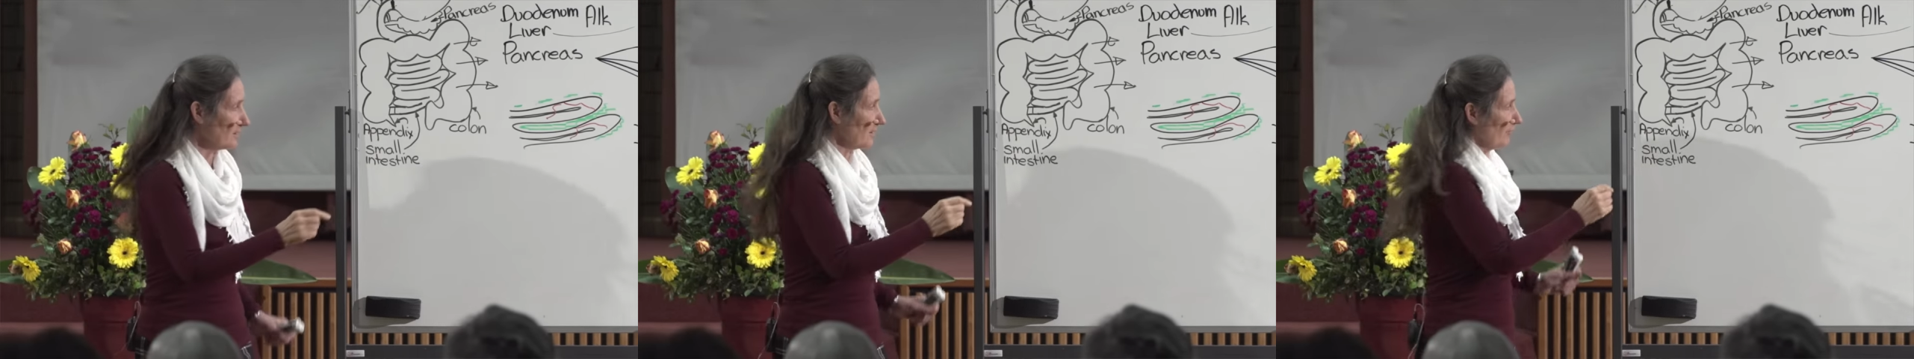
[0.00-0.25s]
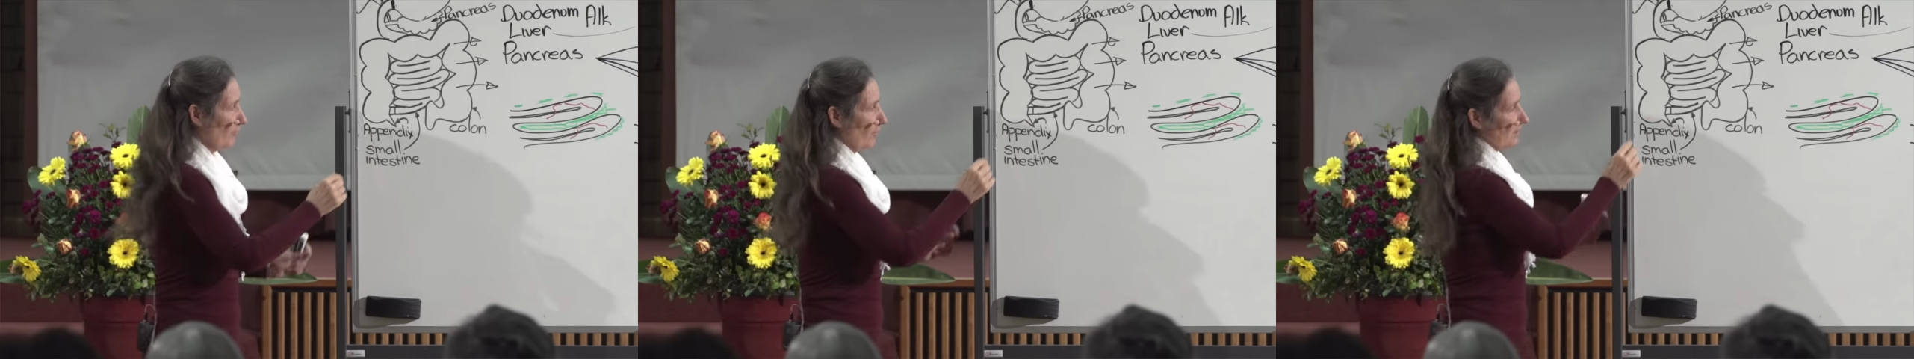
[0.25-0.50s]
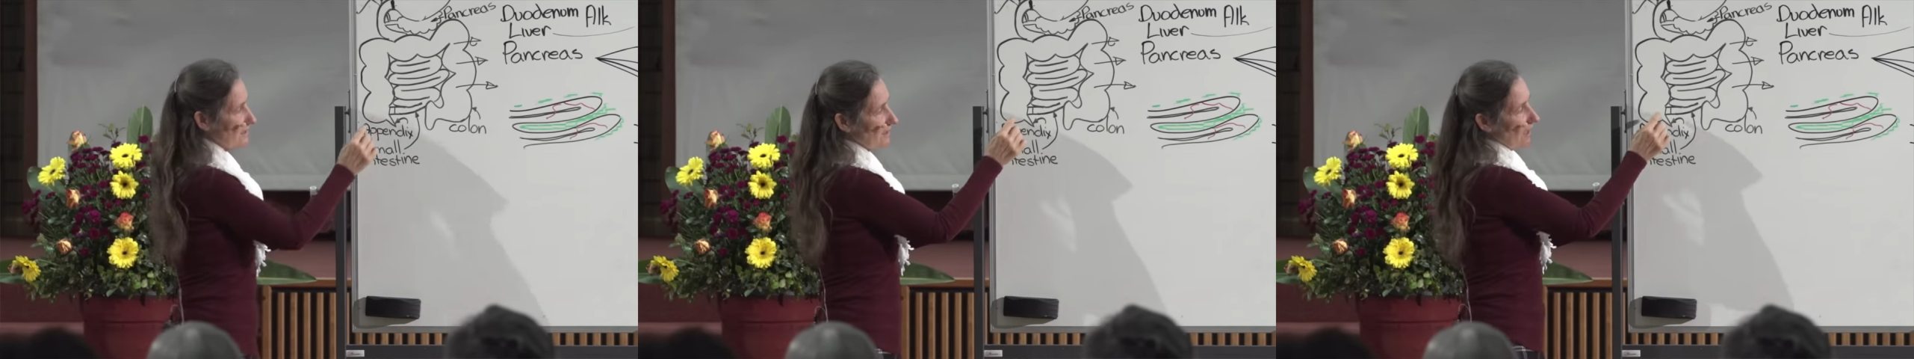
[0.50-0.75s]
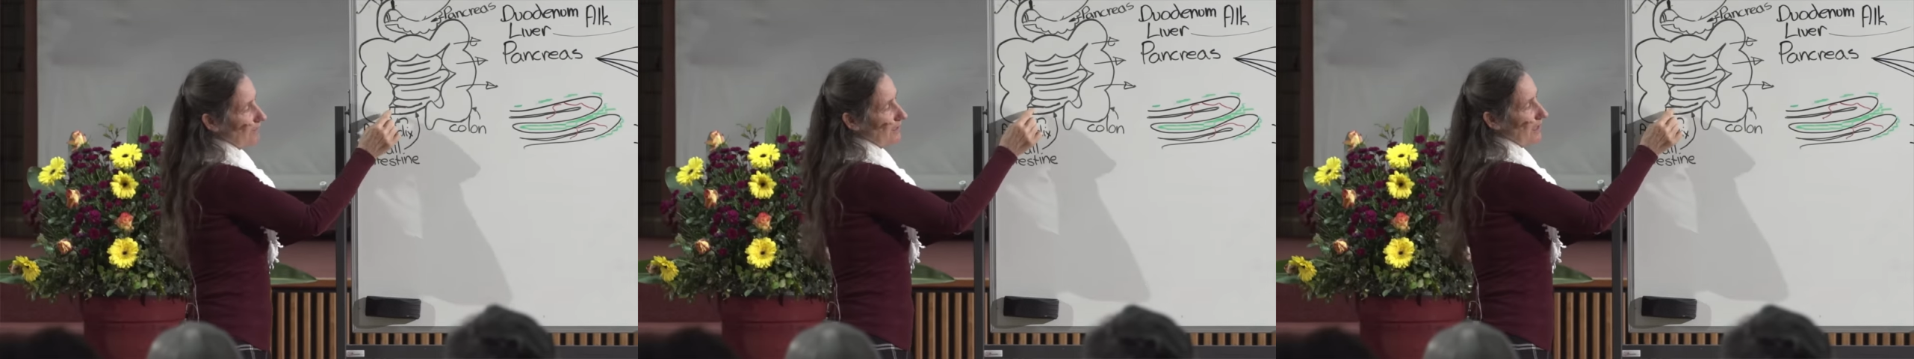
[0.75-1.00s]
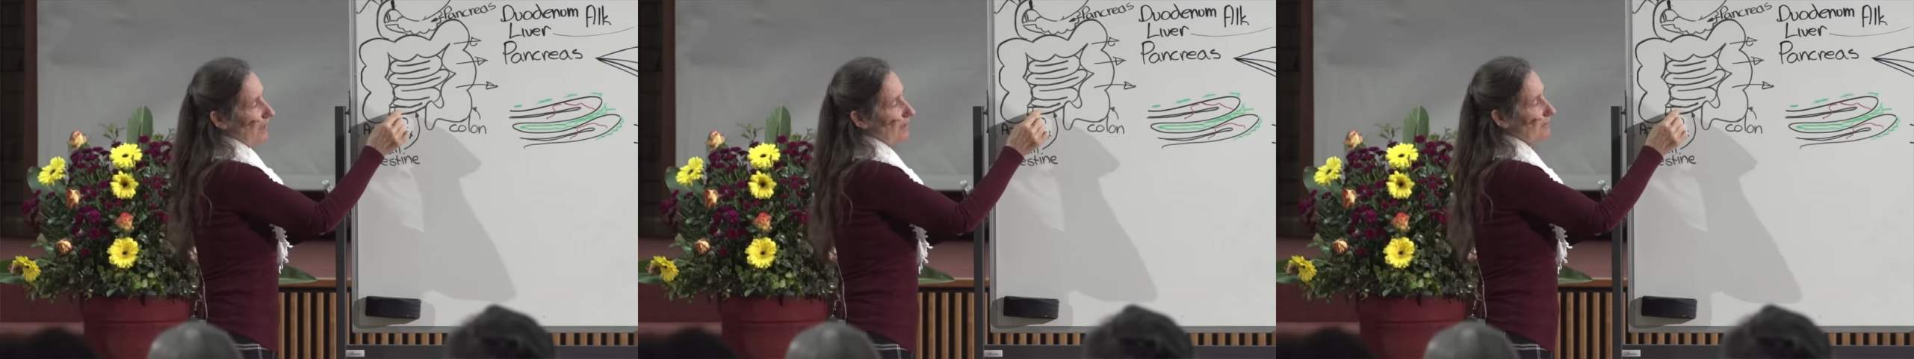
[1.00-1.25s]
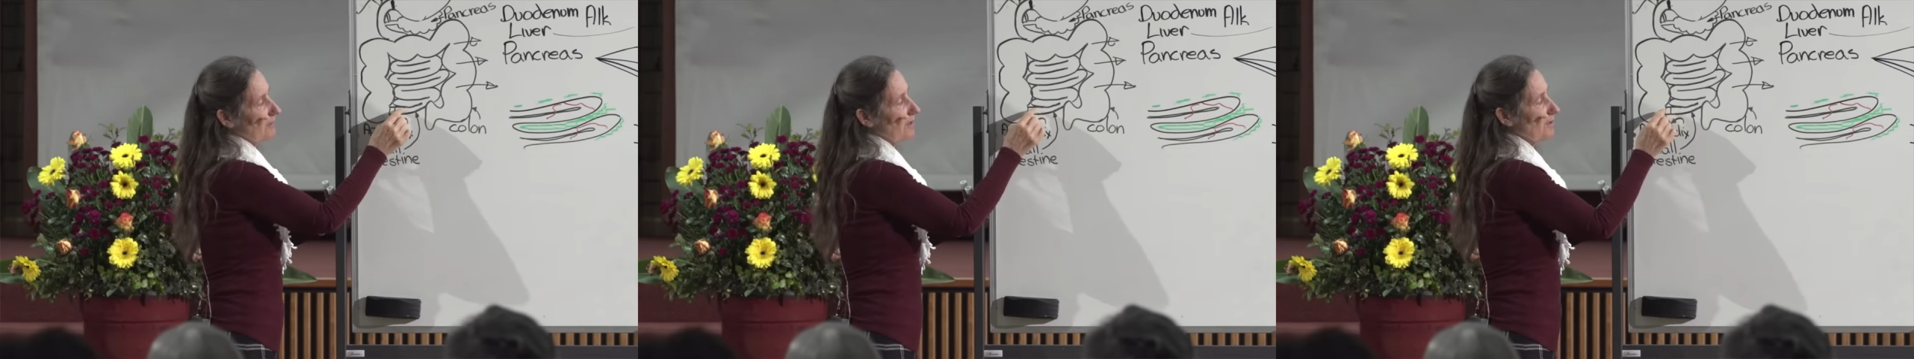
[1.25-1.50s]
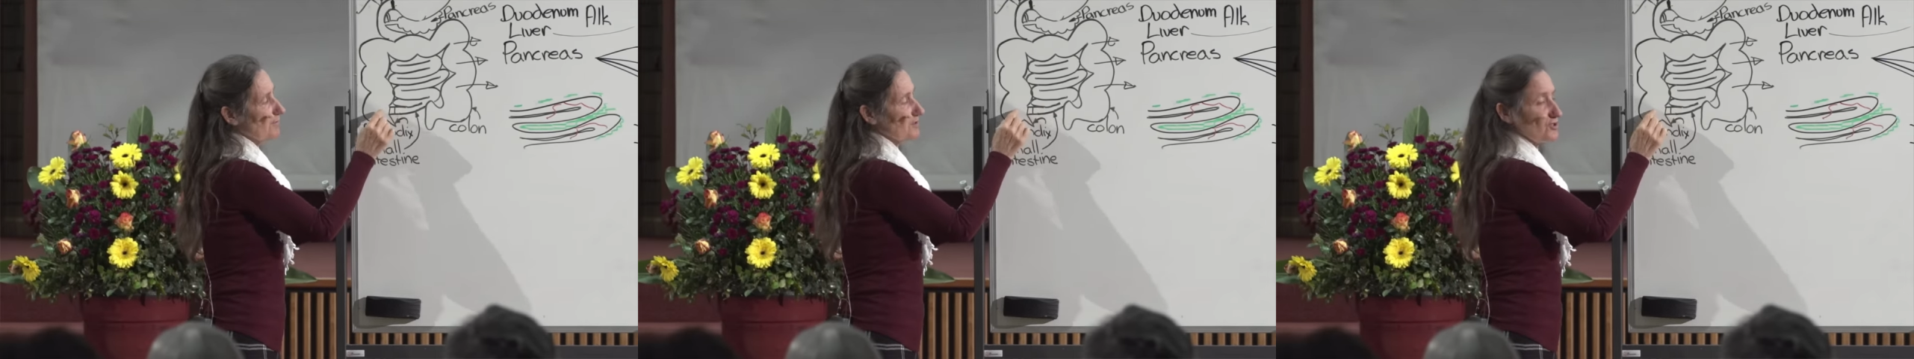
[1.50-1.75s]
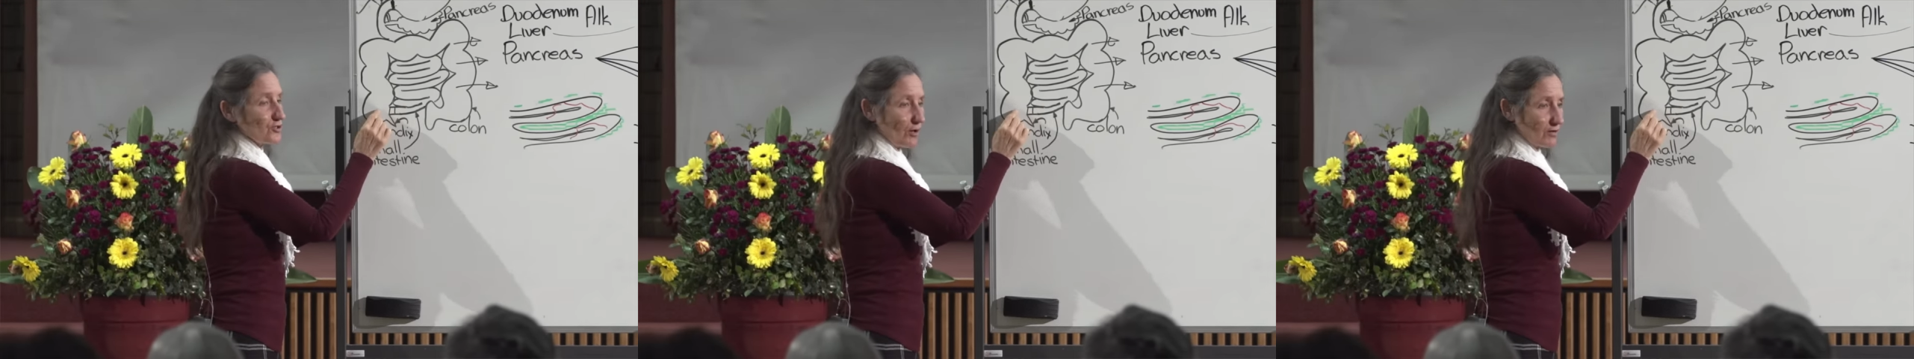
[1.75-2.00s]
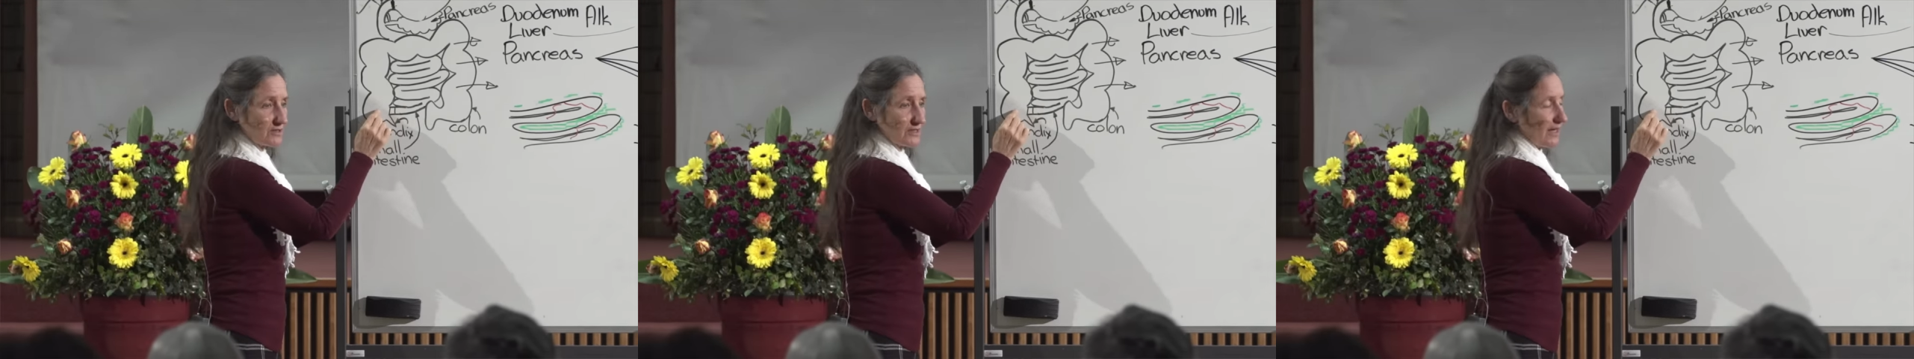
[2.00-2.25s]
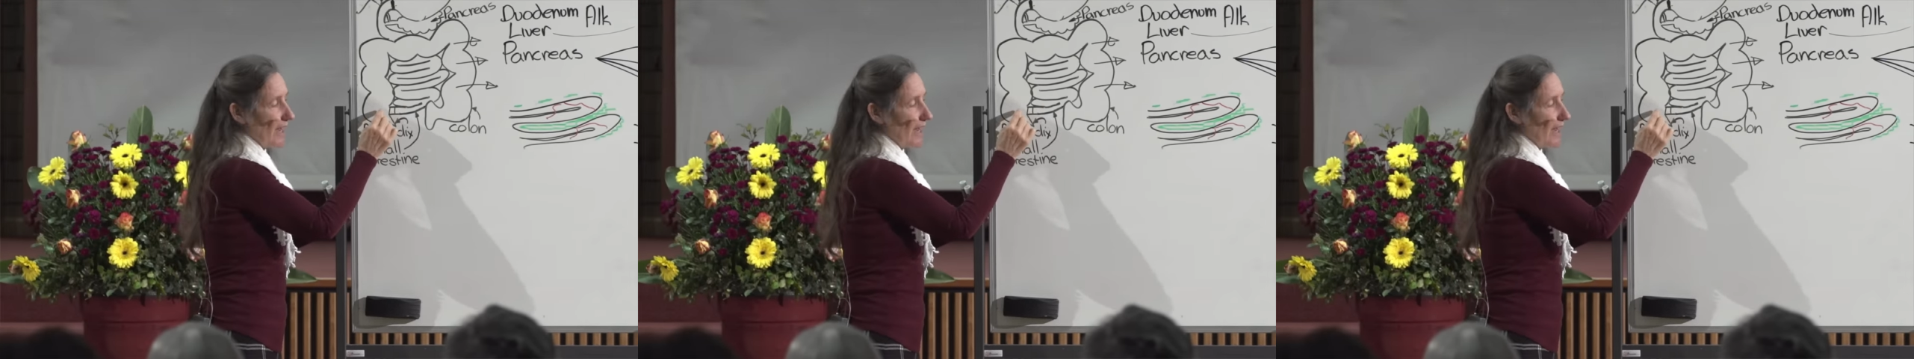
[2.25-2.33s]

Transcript: that if what's coming out of here is toxic,